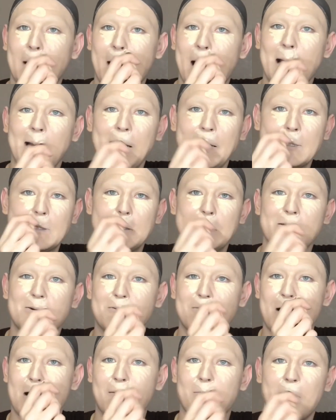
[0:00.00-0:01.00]
I like to
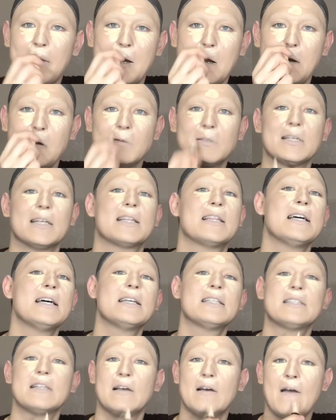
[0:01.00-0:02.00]
do around my nose like
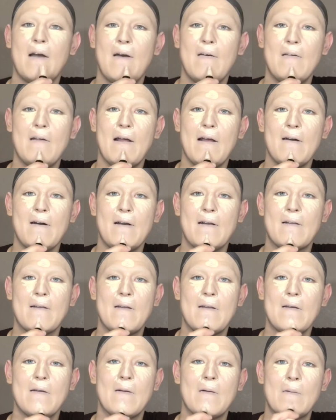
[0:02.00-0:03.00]
this. And then I like
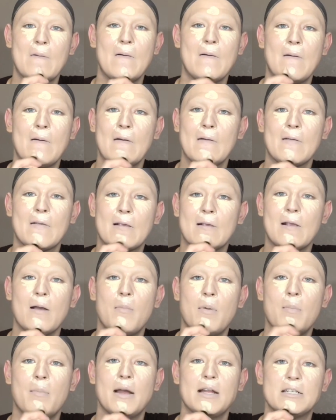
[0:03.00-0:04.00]
to do
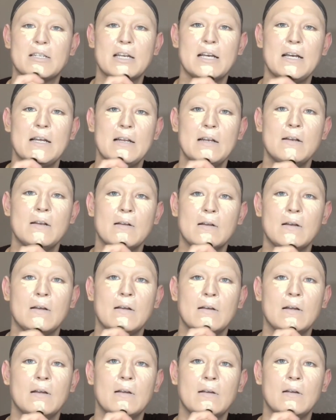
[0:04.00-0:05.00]
some on my chin.
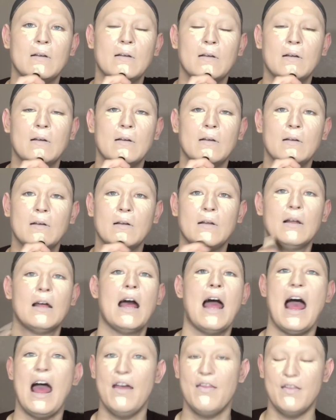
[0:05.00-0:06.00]

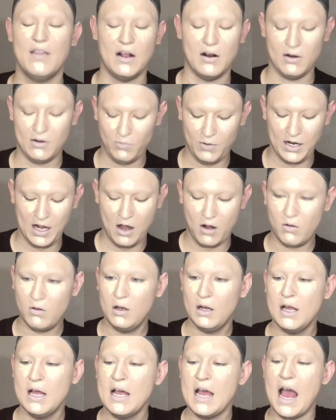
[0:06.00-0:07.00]
And there we go.
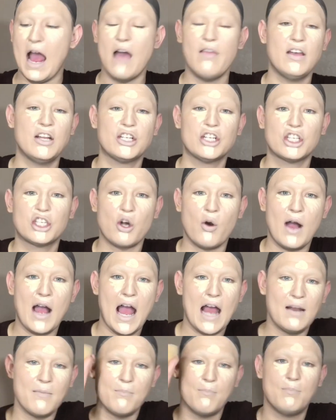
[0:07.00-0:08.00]
And then just go
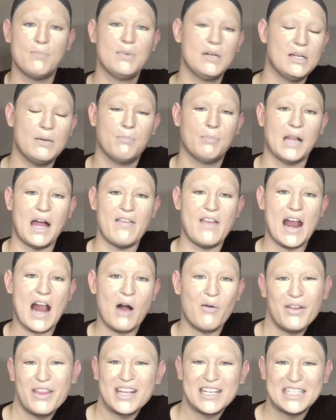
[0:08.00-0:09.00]
ahead and blend that
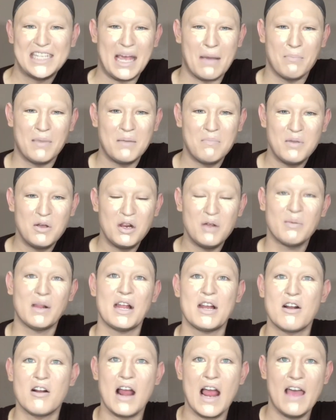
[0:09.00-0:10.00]
out with a dampened beauty
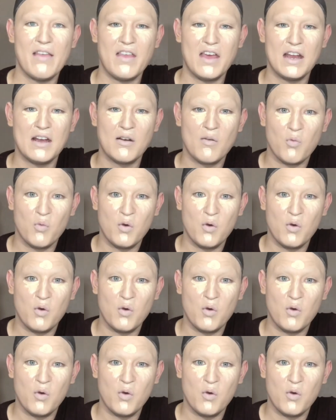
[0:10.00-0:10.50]
blender. And then...